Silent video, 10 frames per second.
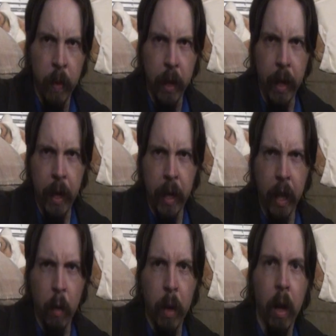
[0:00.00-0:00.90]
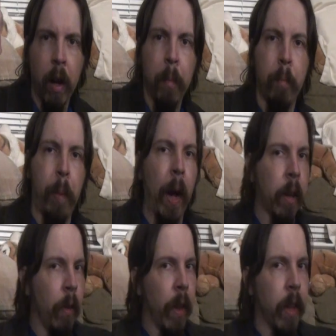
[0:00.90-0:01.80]
And here we are,
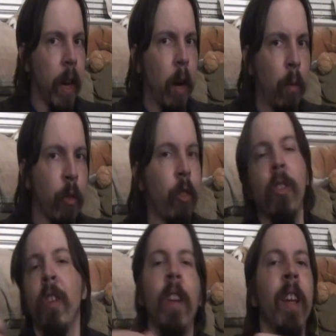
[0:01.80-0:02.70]
back on the couch.